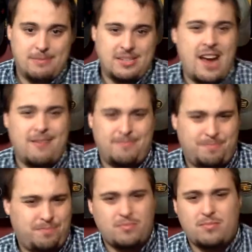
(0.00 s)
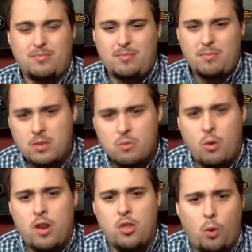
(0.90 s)
Not
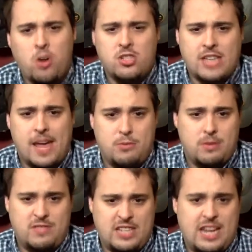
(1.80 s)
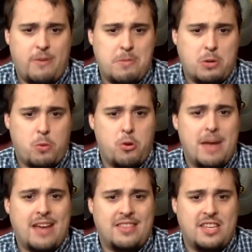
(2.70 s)
one of the worst games we've seen from a
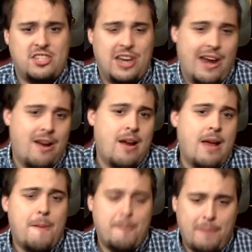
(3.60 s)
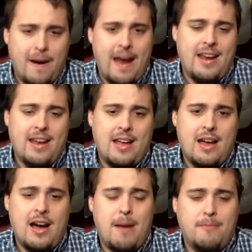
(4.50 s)
quarterback this year, but
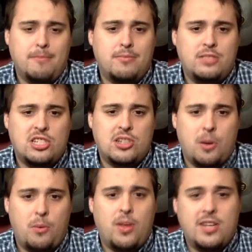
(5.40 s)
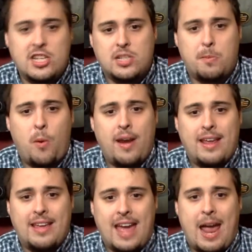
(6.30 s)
um, just a really
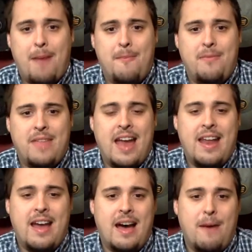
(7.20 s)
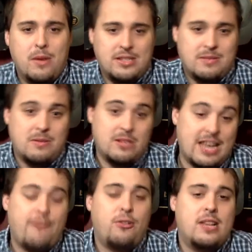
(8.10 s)
disappointing game that uh, was
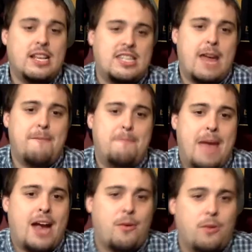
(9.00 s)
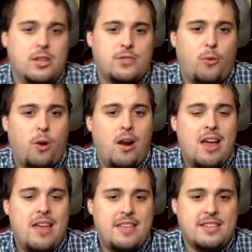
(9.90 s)
definitely a step backwards for
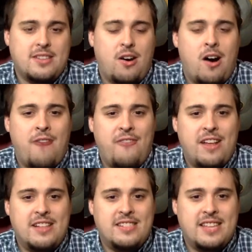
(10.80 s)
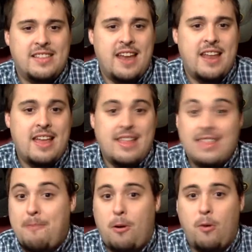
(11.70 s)
this offense. And then they
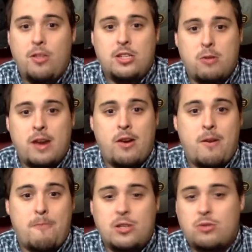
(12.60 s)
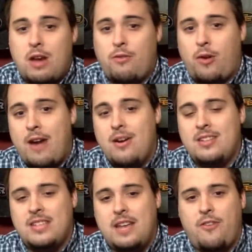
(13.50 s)
pull the trigger and put Trevor Harris
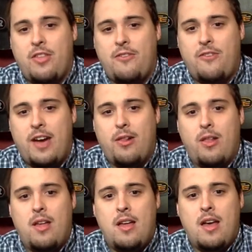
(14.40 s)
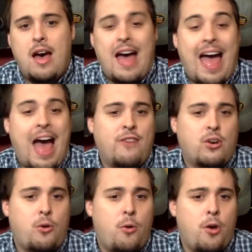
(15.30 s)
in for the final uh, half a
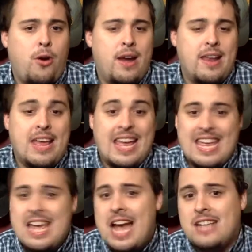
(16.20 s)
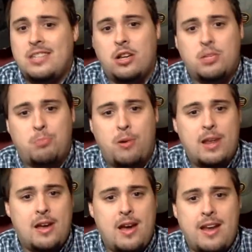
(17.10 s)
quarter, and he actually looks pretty
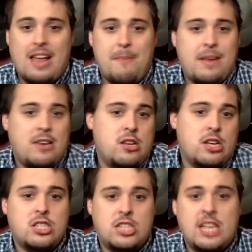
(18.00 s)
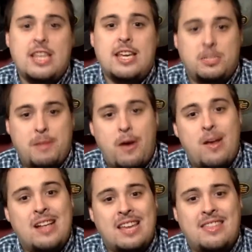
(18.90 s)
good. I mean, you just see the
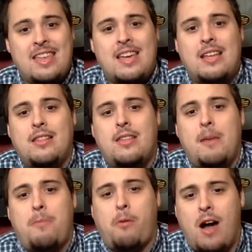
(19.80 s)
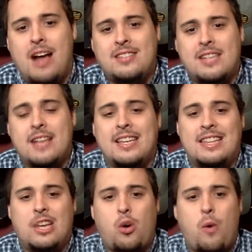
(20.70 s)
experience. I think the processing and
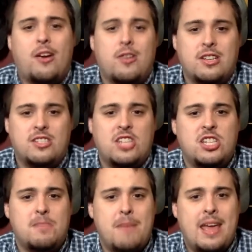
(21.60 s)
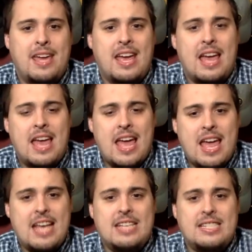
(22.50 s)
the quicker decision making
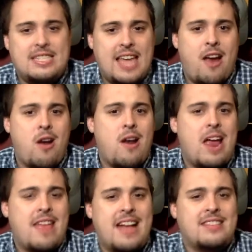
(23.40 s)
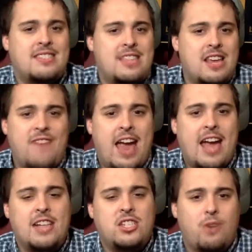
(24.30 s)
is there, and that's the
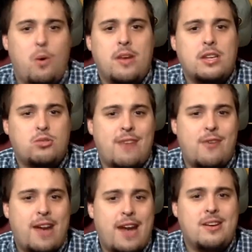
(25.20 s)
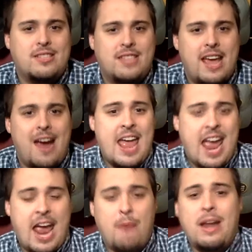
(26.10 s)
advantage of going to Trevor Harris there.
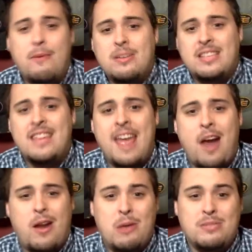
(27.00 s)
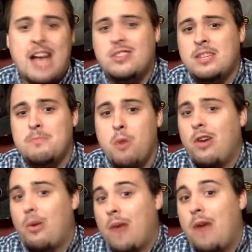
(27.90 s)
And when he was in there, he was actually moving
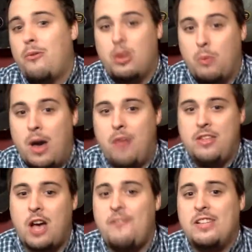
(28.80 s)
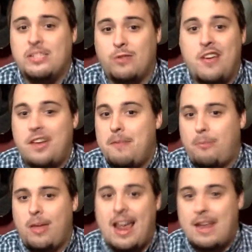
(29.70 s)
around really well. This offensive line didn't
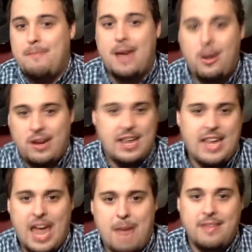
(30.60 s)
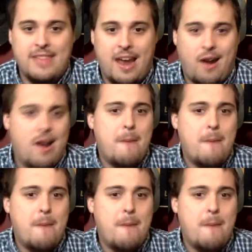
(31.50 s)
play any better when he came in there.